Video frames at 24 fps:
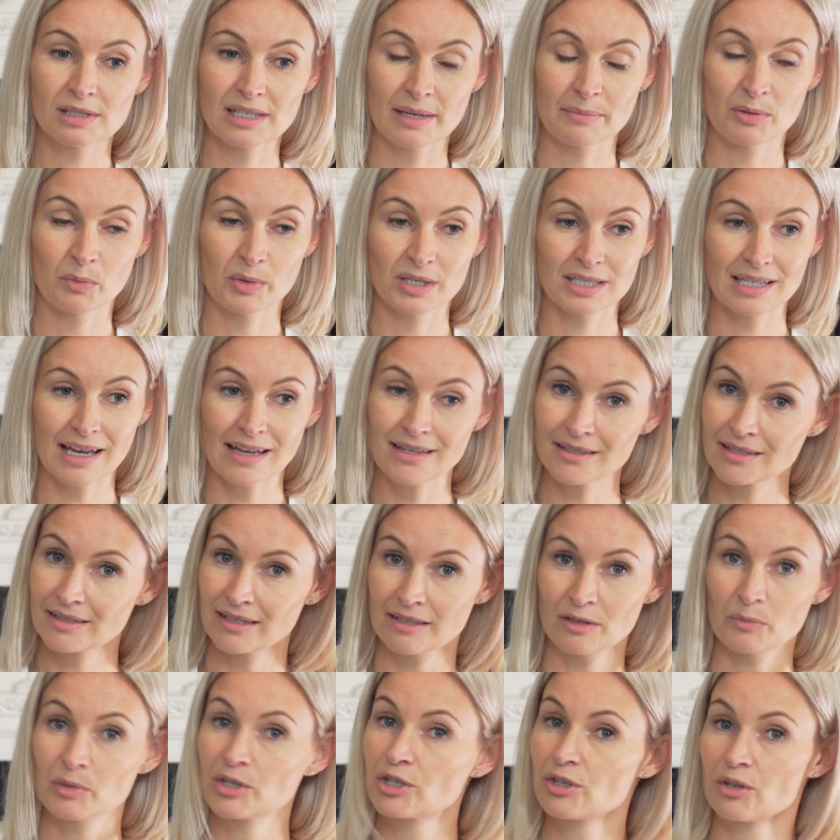sleeper, we tend to
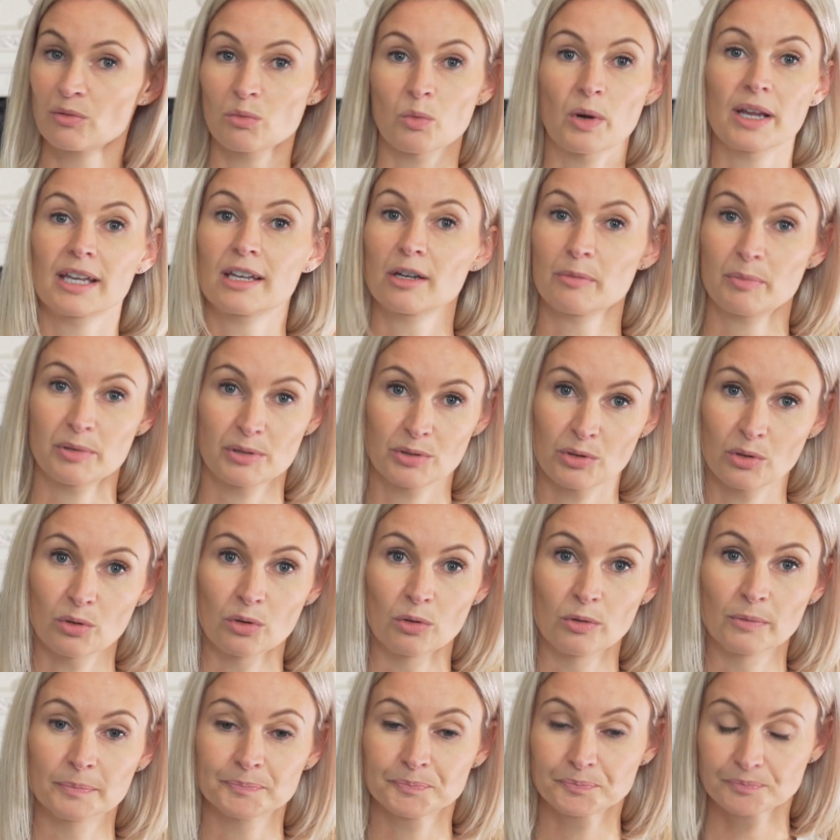think that we shouldn't wake up at
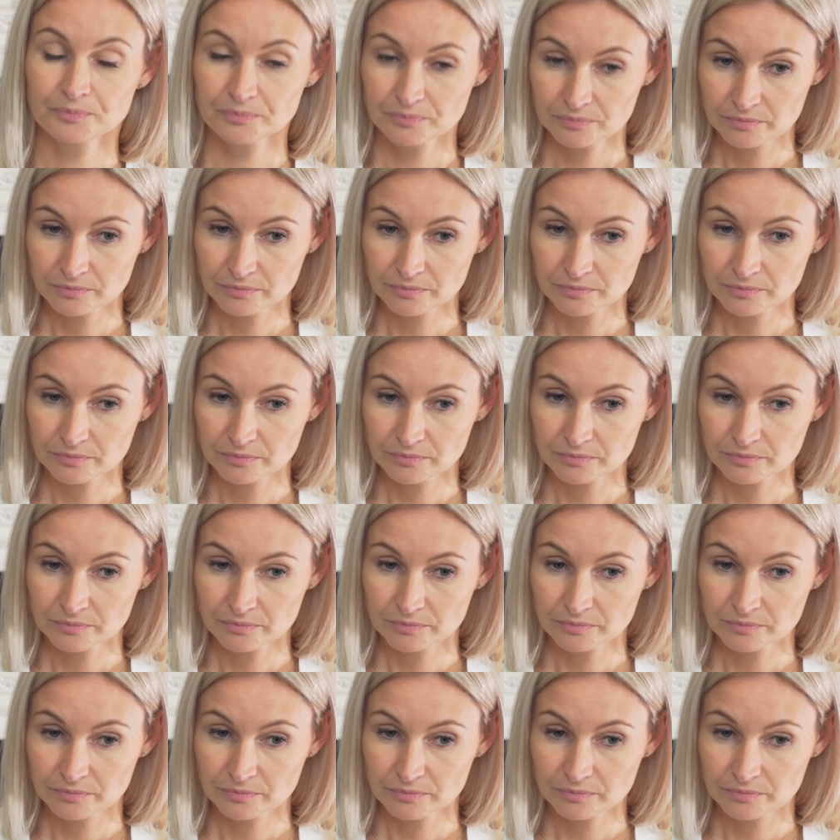all.